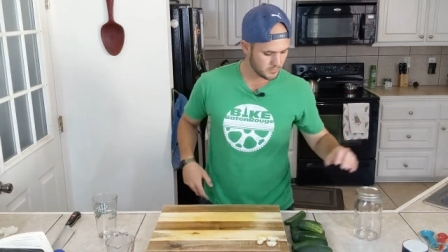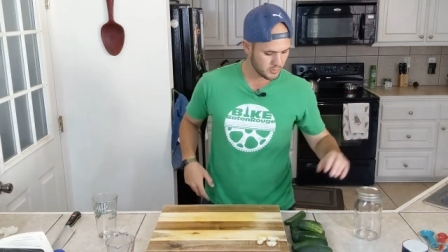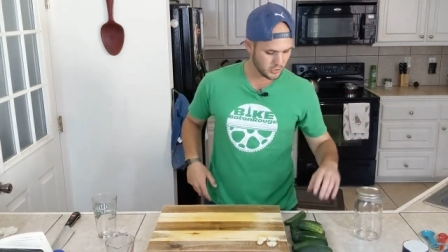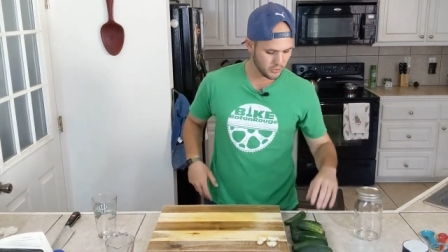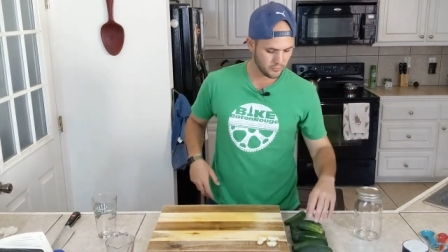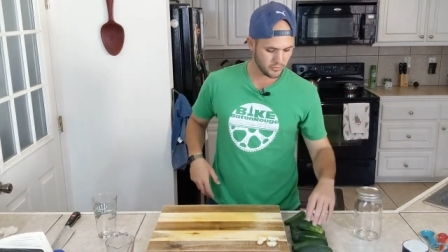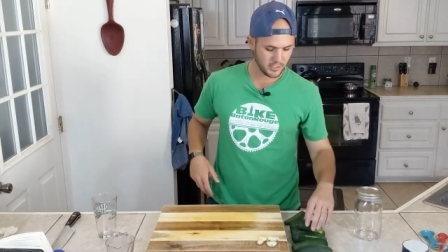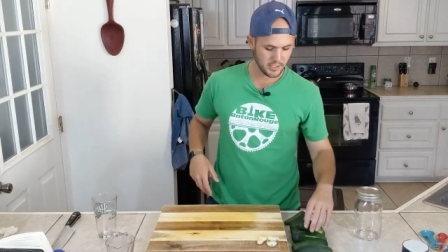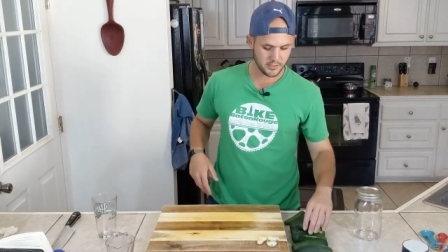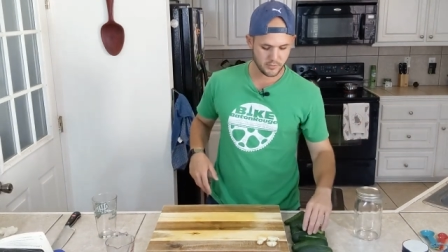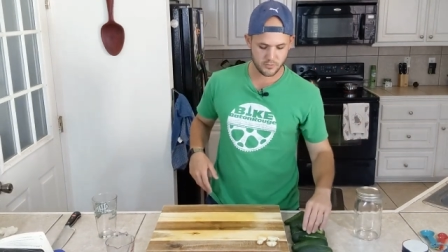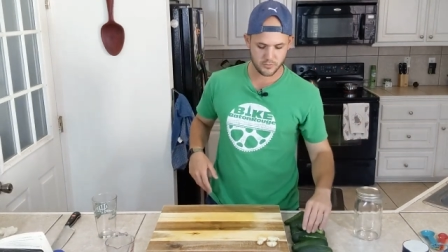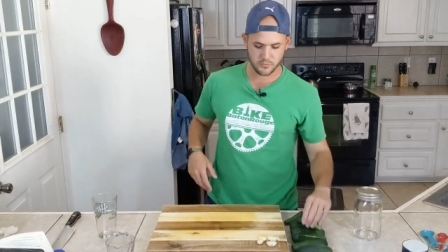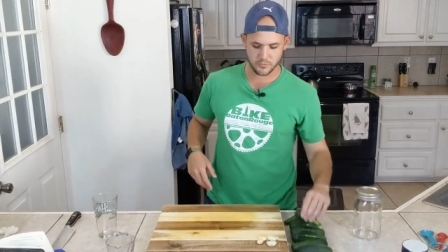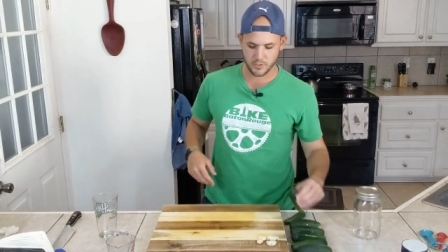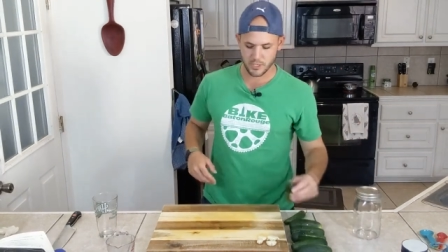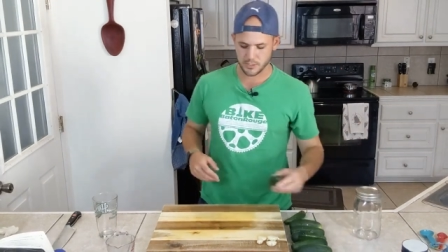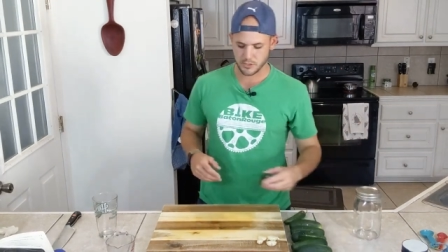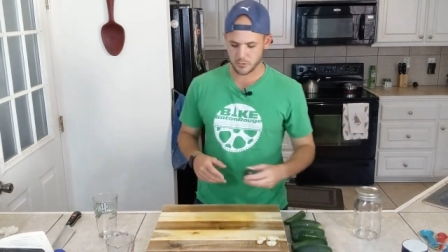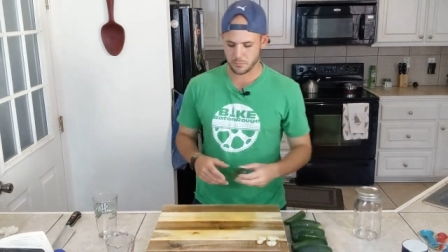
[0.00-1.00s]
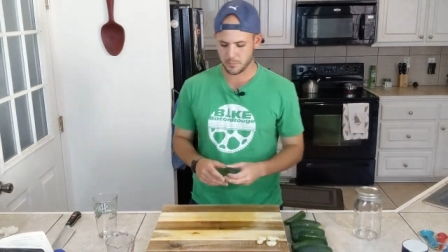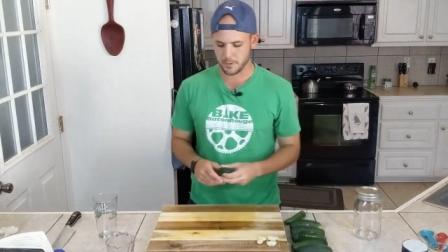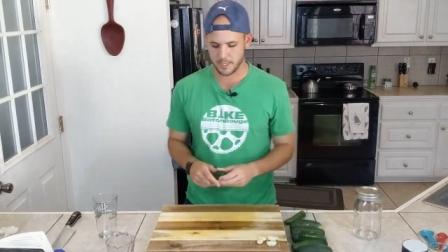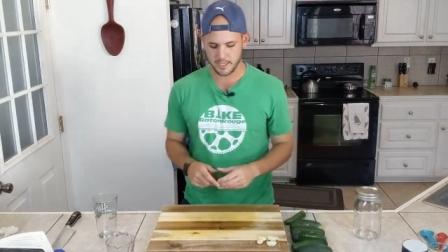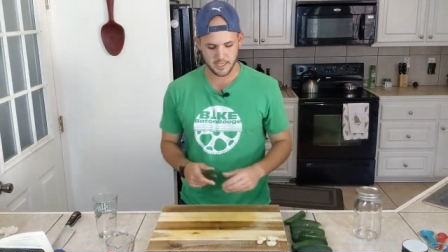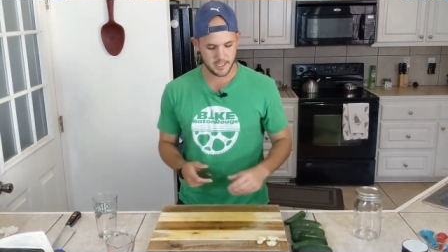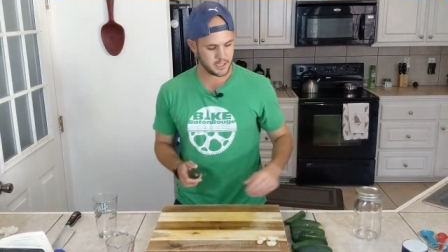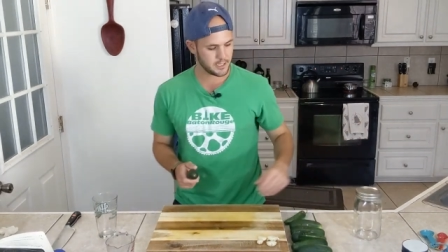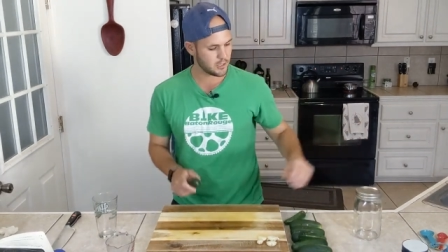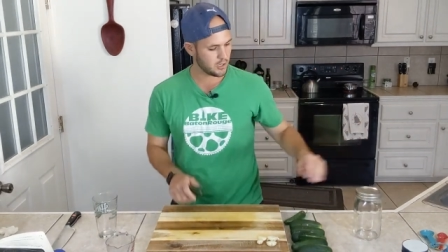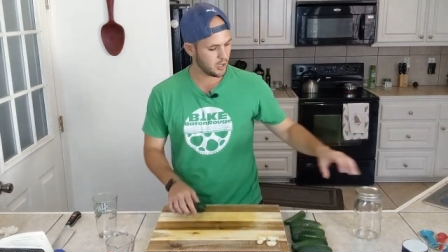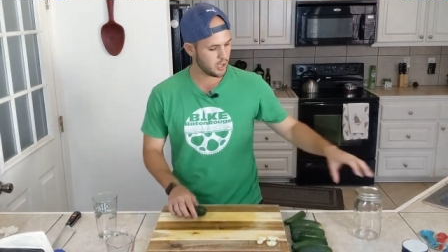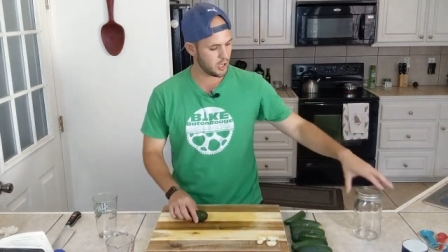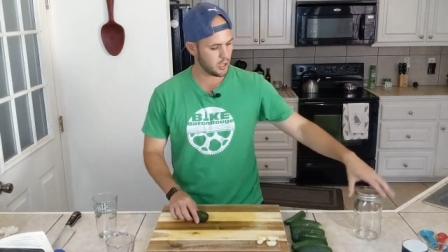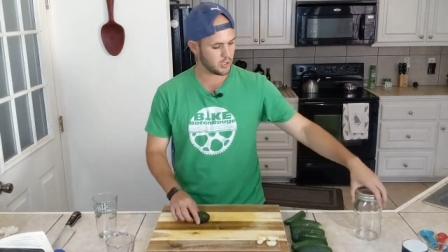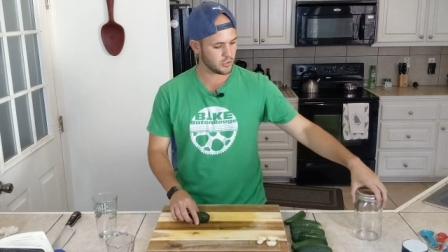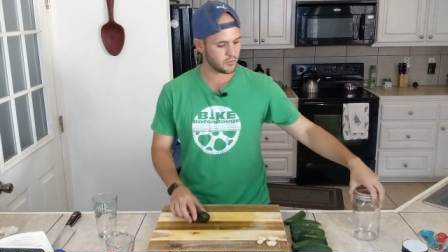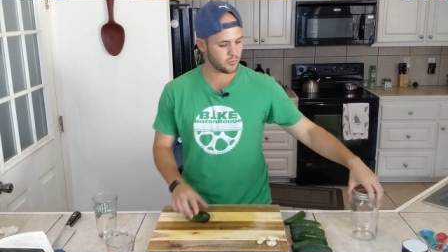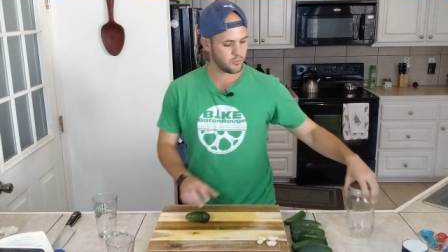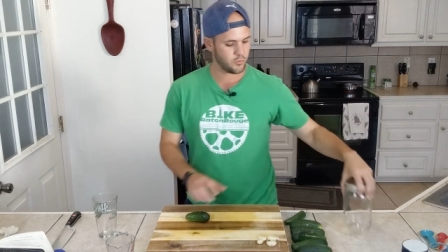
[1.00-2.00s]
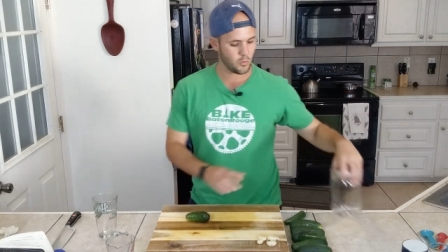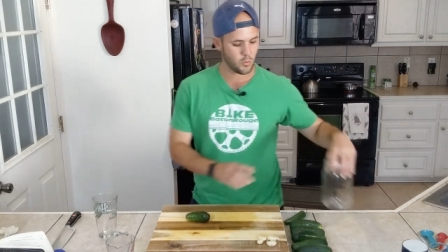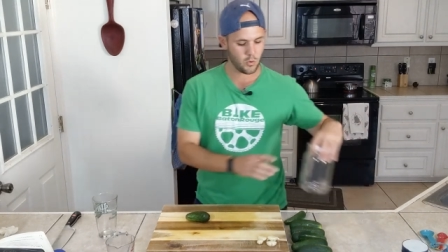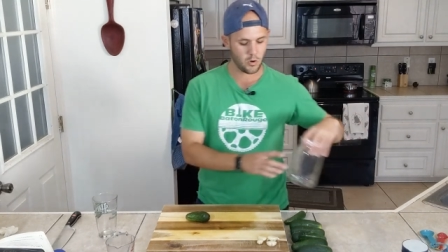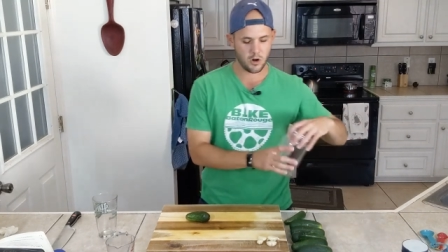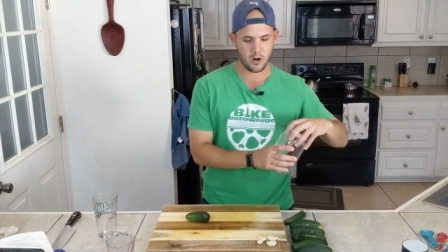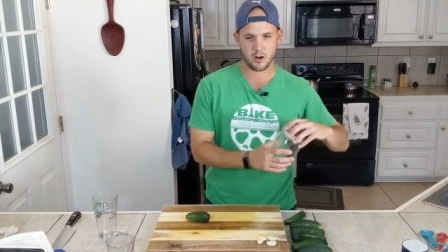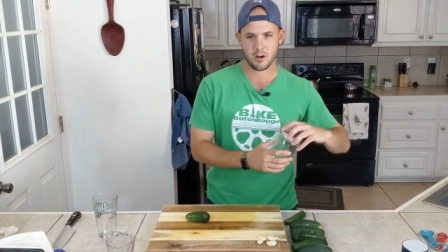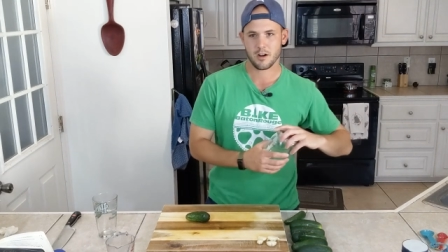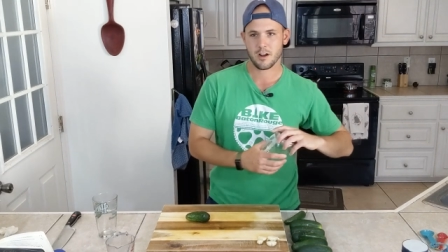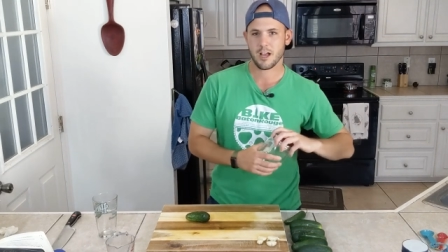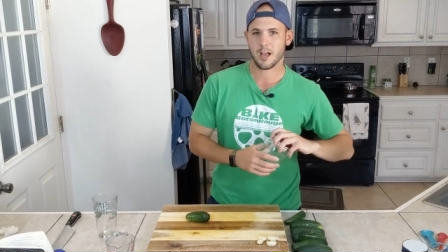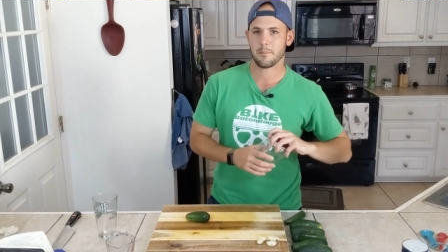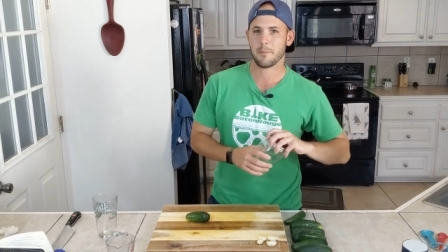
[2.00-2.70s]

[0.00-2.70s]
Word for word: So for this recipe, it calls for